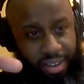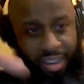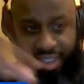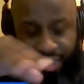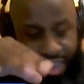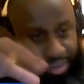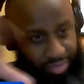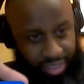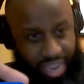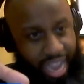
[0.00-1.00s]
Let him
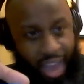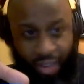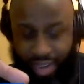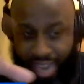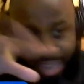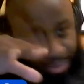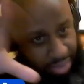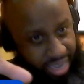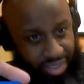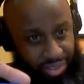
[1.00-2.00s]
stay out at the
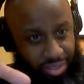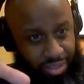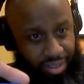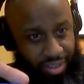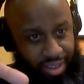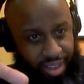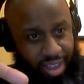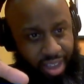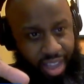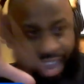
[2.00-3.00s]
beach,
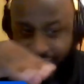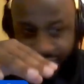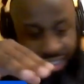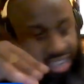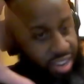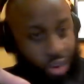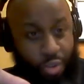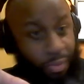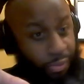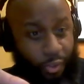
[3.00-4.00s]
and they send an
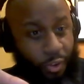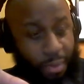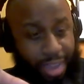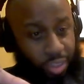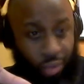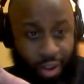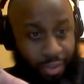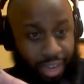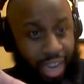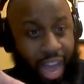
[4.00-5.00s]
Uber for him at 12
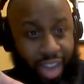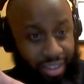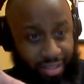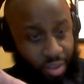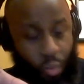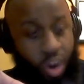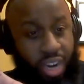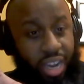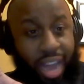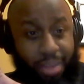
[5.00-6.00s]
o'clock, 1
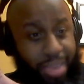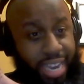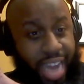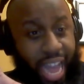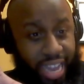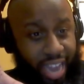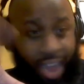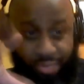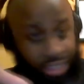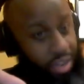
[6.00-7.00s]
o'clock midnight
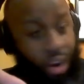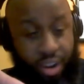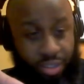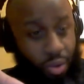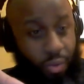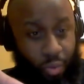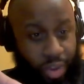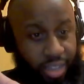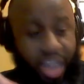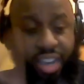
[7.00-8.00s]
after the card is over
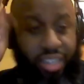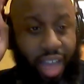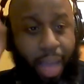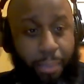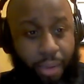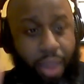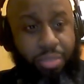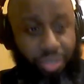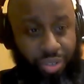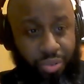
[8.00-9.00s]
with. Because I
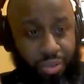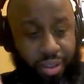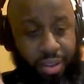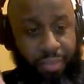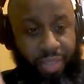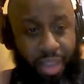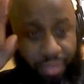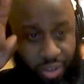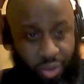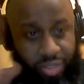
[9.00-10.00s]
promise you,
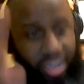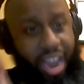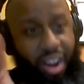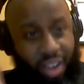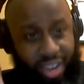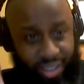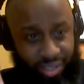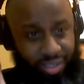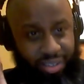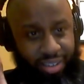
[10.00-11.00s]
if
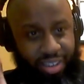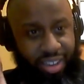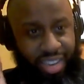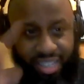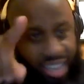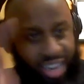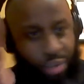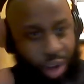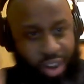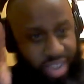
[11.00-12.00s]
Gutierrez is
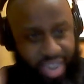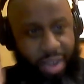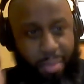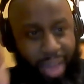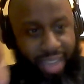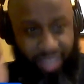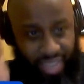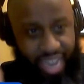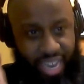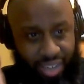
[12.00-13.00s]
anywhere near
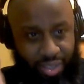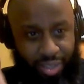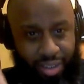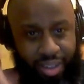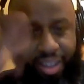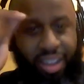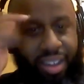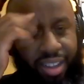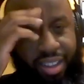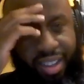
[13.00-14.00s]
backstage,
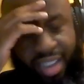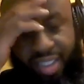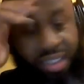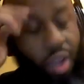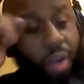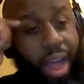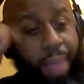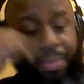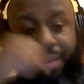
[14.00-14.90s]
it's going to happen.